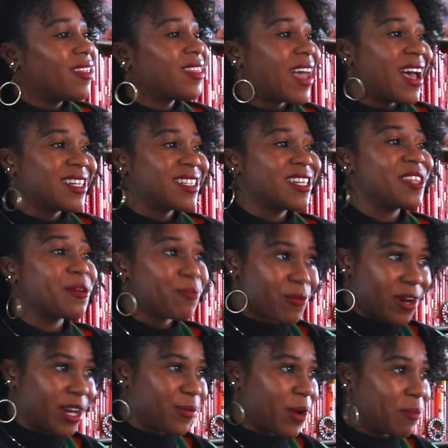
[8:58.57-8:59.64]
Lastly, the
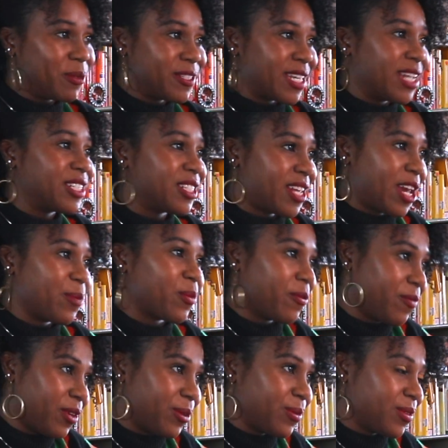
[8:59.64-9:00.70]
brand reputation and
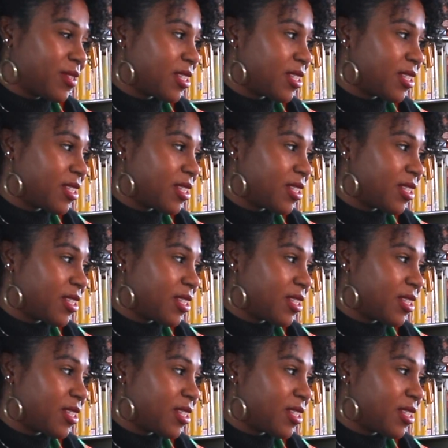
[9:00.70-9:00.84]
reviews.